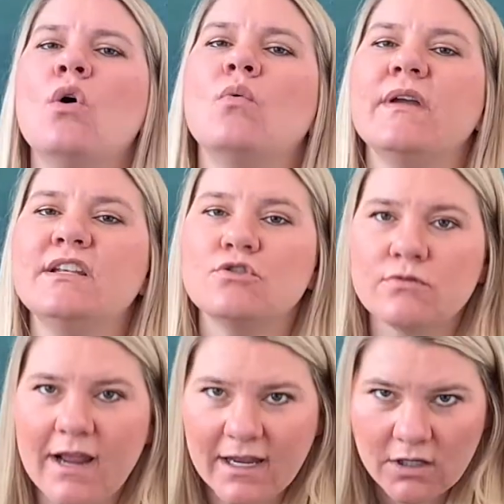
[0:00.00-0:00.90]
We
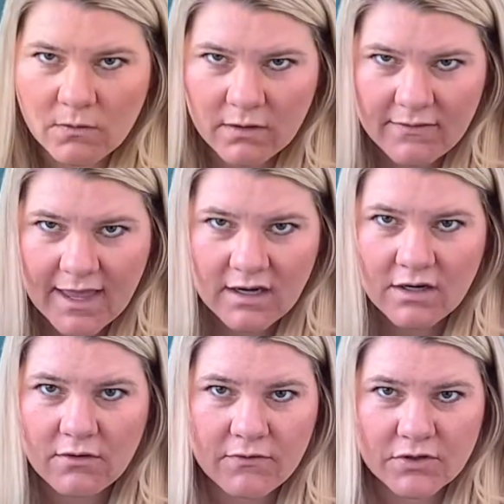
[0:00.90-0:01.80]
train you on that at
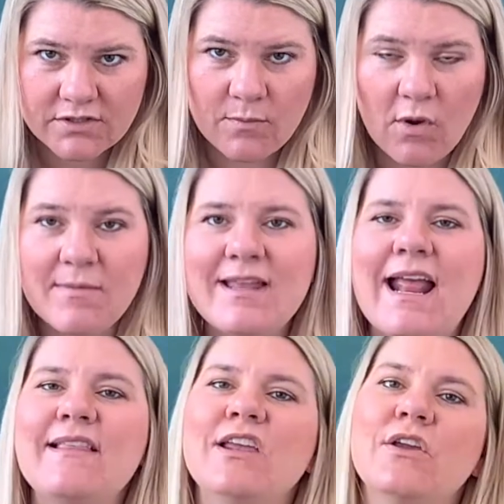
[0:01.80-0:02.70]
your first appointment,
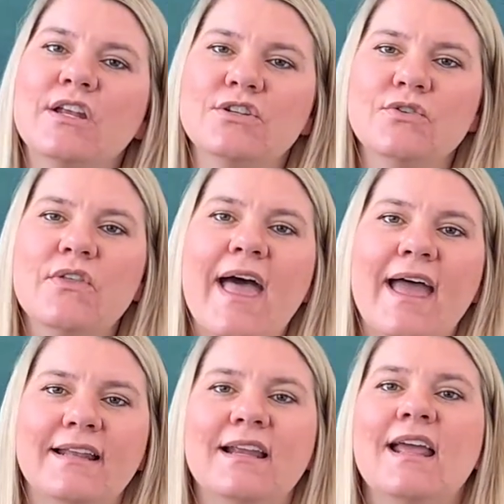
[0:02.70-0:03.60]
and you can do
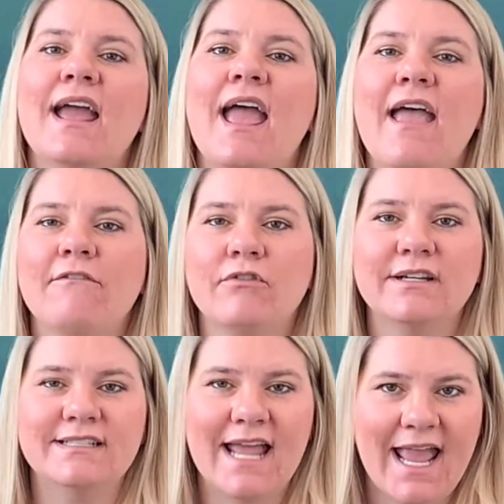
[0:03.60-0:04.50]
that every
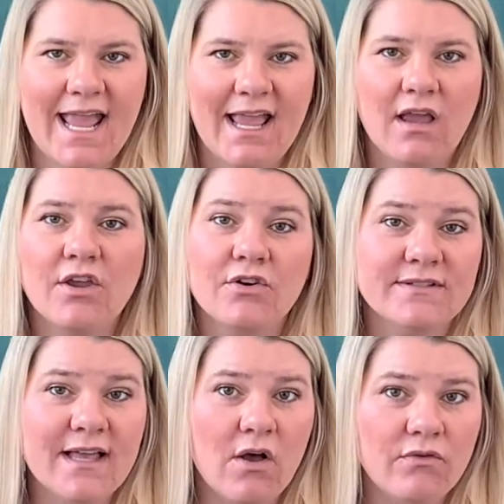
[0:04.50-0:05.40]
day
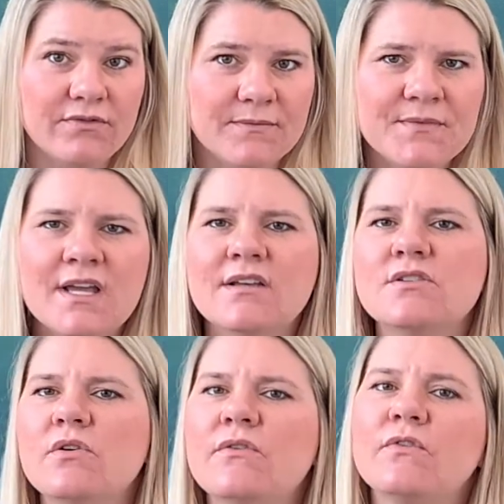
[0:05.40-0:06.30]
yourself.
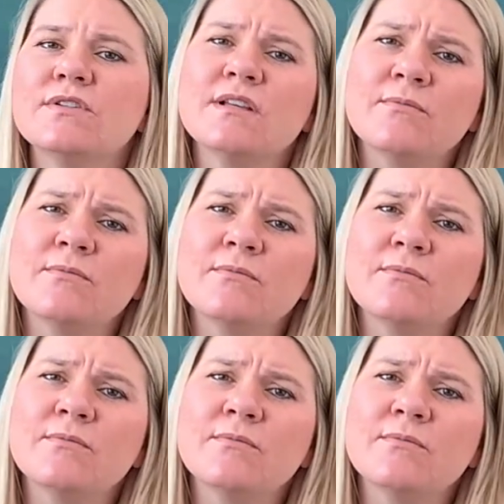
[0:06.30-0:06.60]
So if for some